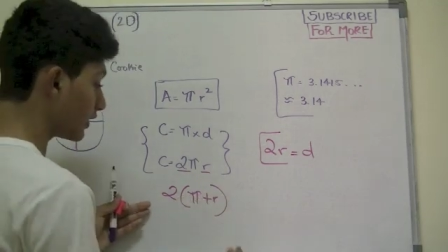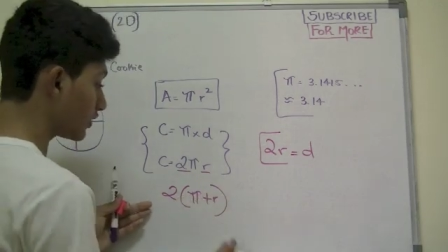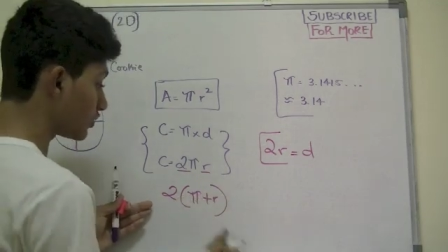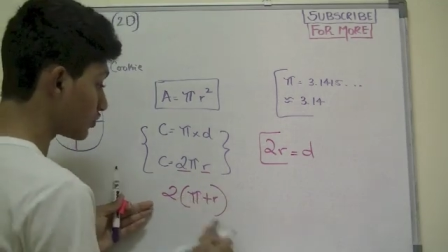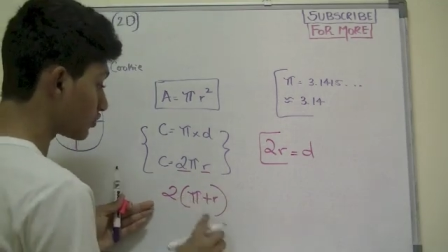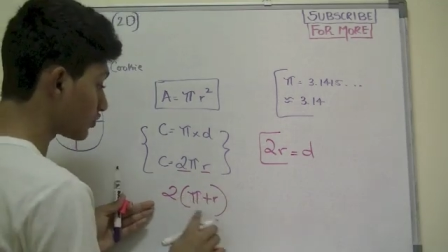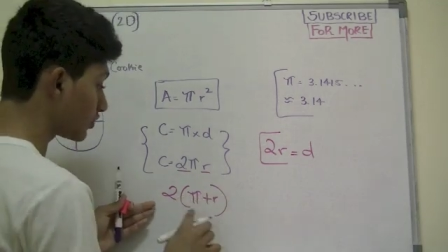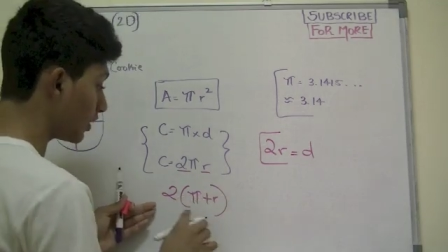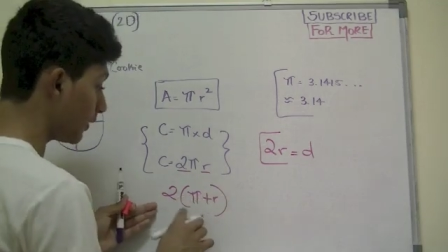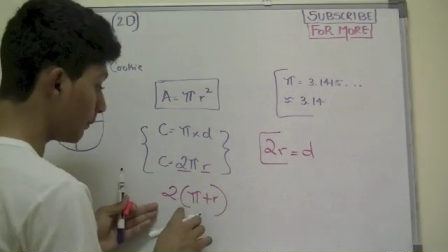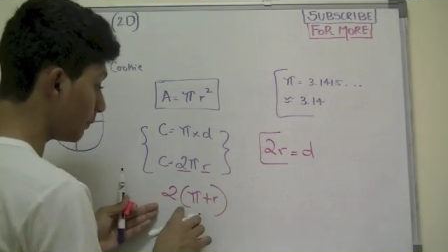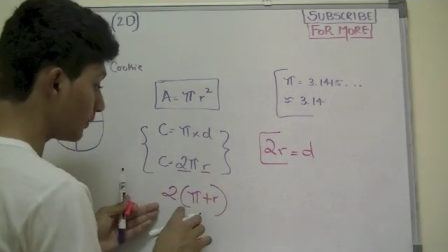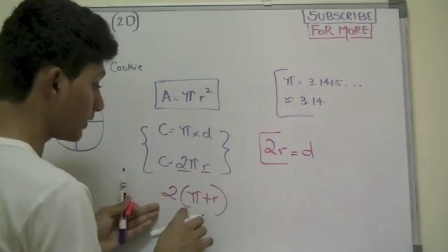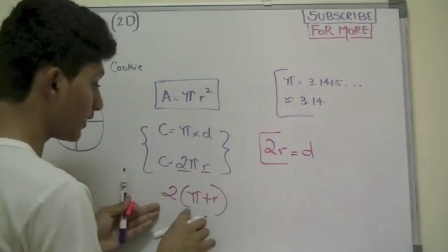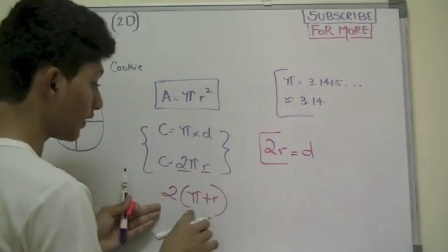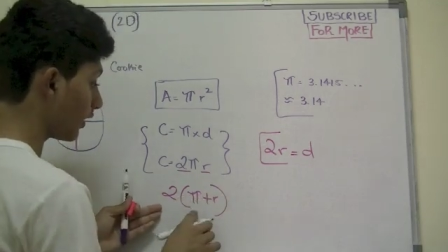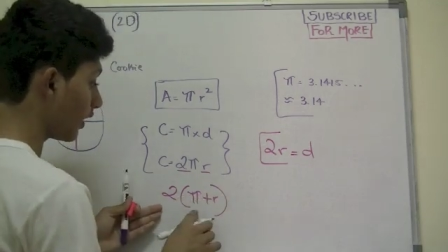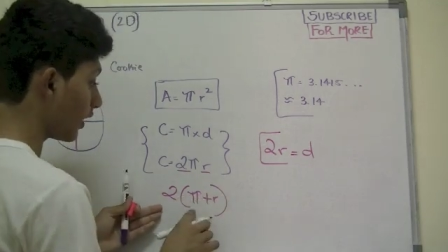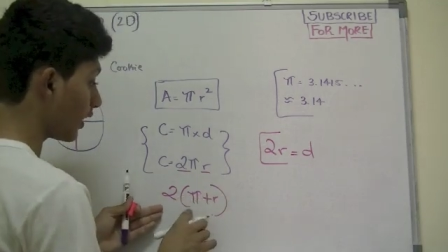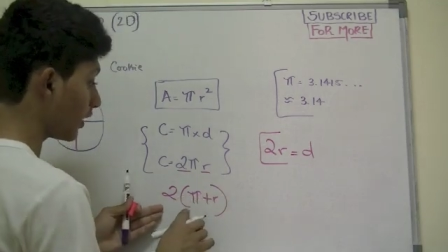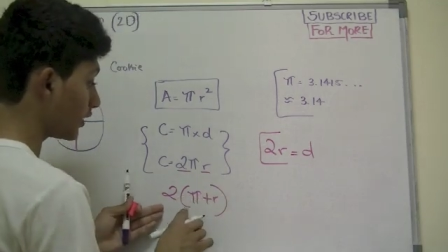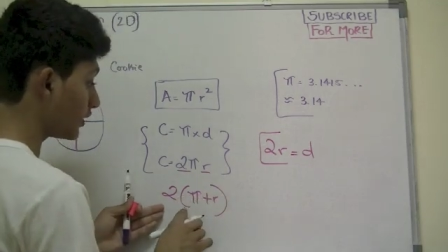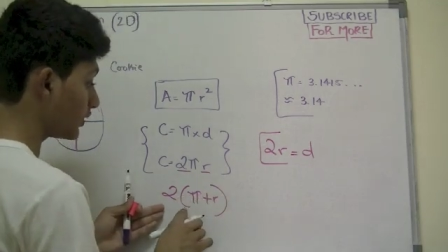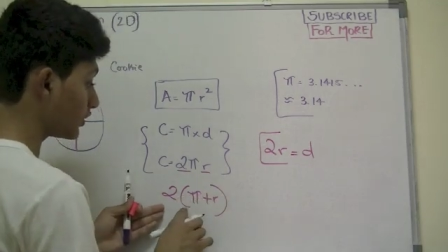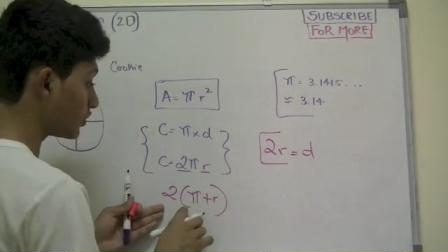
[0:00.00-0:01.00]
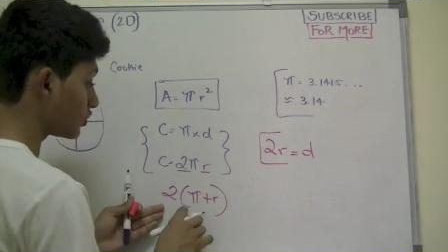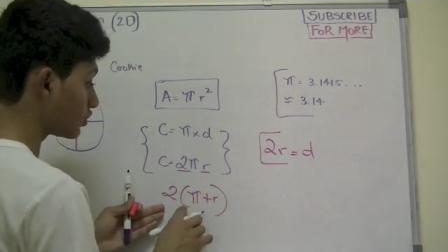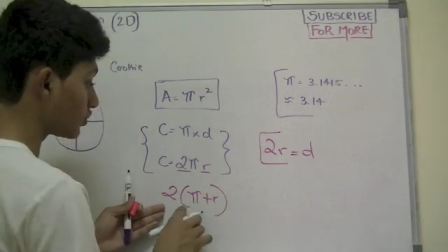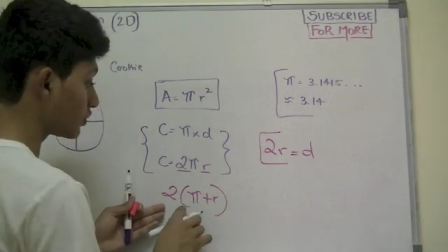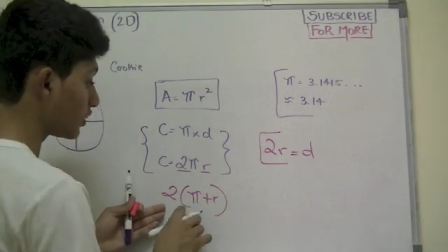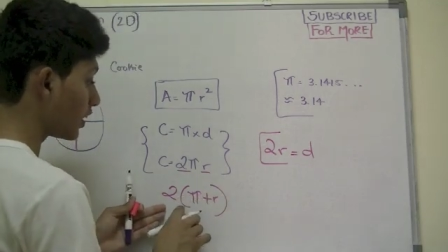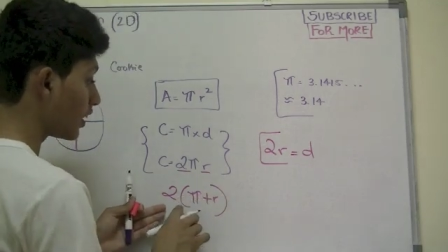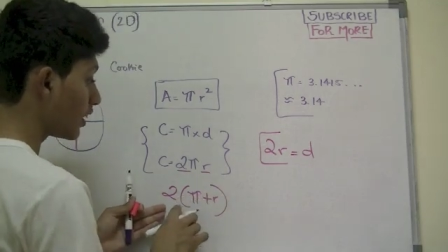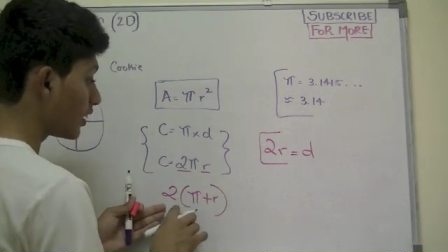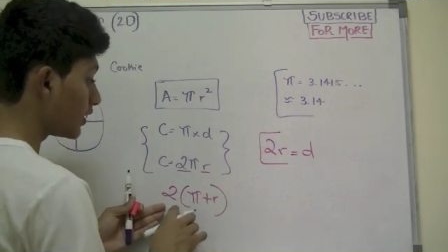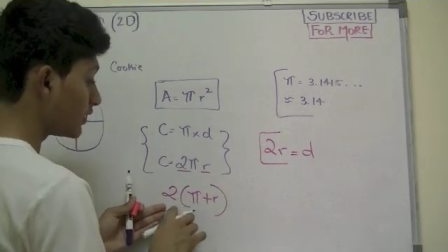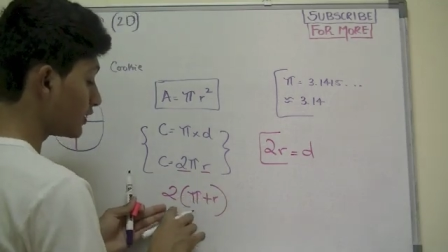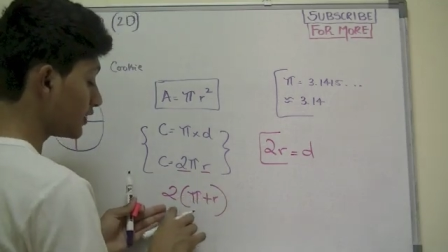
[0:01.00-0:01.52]
the uh, dis
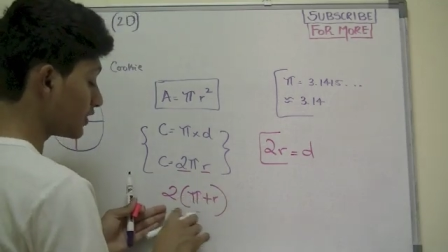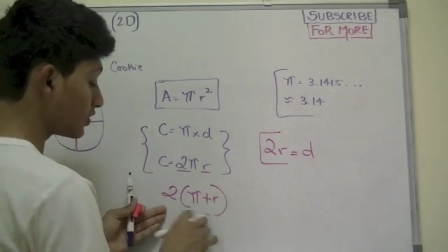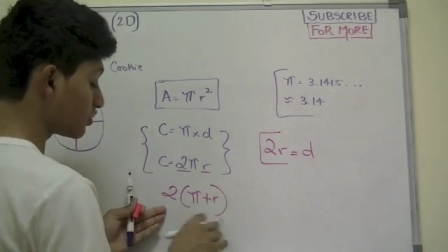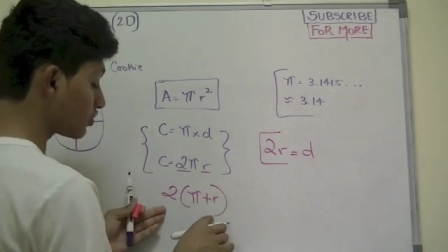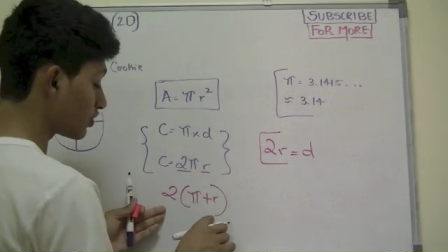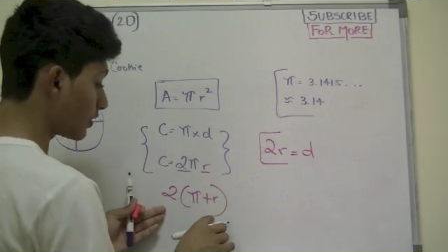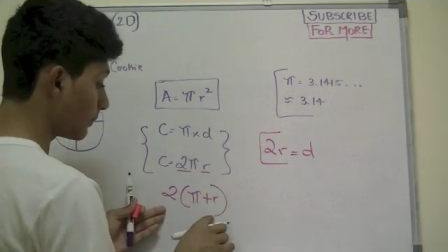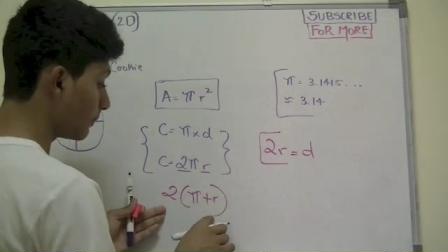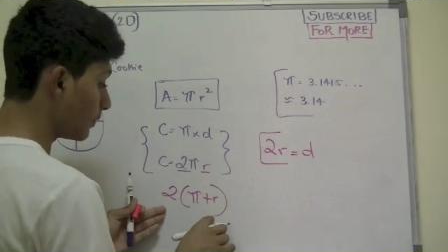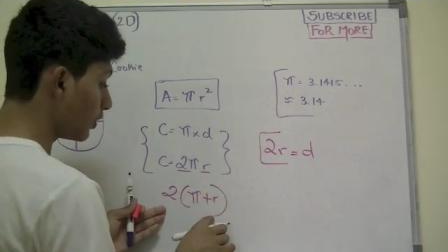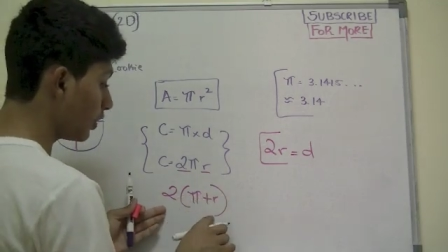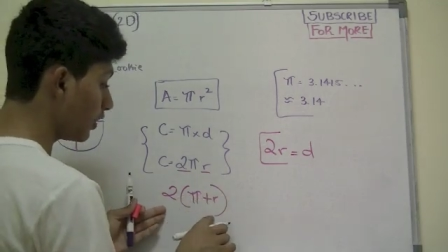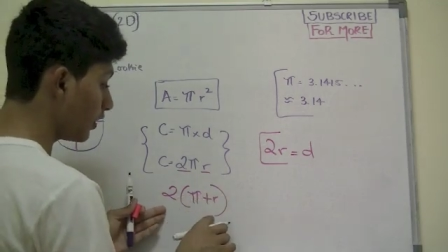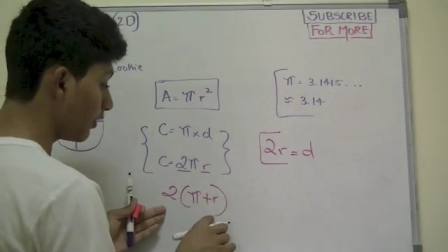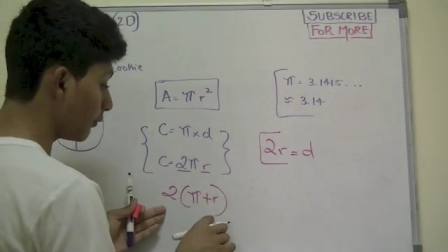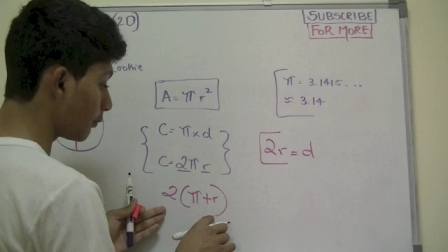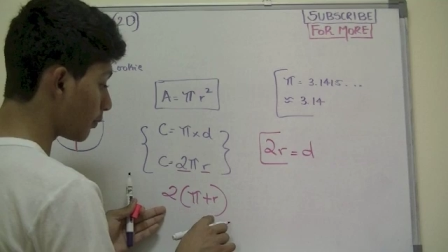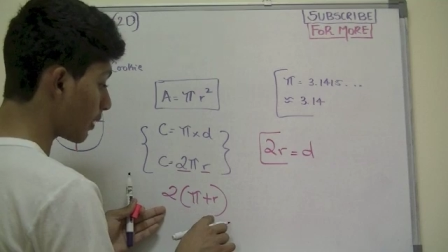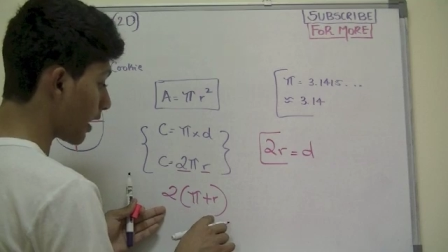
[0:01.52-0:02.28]
distributive